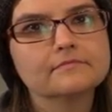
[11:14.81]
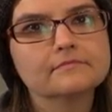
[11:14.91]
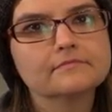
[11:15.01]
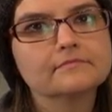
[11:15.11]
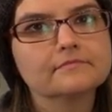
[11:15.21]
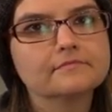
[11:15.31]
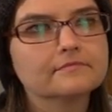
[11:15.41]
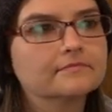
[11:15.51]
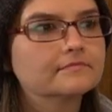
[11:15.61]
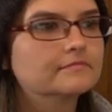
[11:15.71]

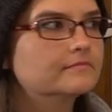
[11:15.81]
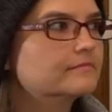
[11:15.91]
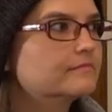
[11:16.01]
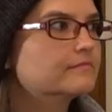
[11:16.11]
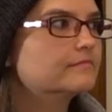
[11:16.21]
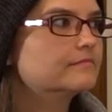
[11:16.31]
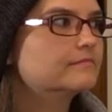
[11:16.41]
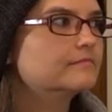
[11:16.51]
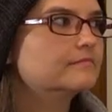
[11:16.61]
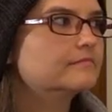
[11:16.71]

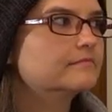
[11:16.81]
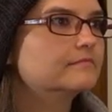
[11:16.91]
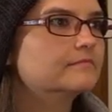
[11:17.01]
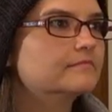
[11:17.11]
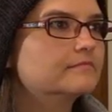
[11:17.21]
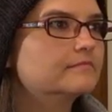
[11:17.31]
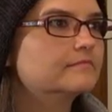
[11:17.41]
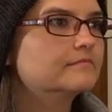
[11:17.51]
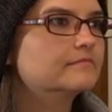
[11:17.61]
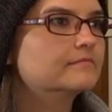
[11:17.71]

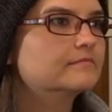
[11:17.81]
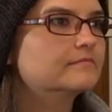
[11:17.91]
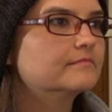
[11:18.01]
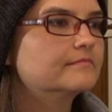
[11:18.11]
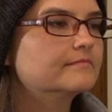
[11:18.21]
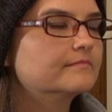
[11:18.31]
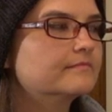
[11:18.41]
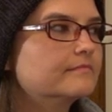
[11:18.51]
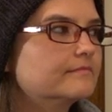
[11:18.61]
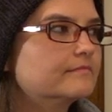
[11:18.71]

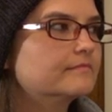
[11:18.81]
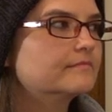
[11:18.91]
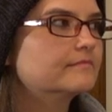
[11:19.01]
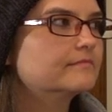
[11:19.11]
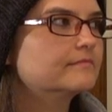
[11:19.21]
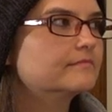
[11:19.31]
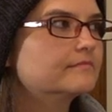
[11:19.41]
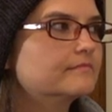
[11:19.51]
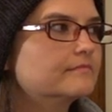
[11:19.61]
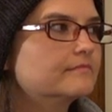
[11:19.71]

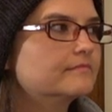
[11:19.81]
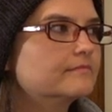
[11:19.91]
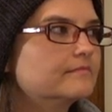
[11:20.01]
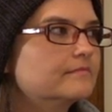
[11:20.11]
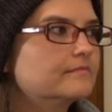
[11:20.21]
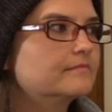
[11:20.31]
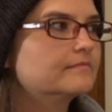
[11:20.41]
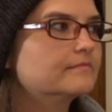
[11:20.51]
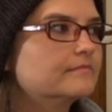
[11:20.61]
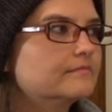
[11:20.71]

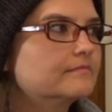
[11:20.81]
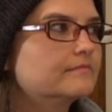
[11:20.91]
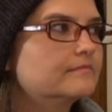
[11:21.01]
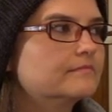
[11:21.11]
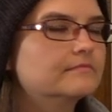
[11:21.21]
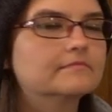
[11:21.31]
No words are spoken by the person on screen.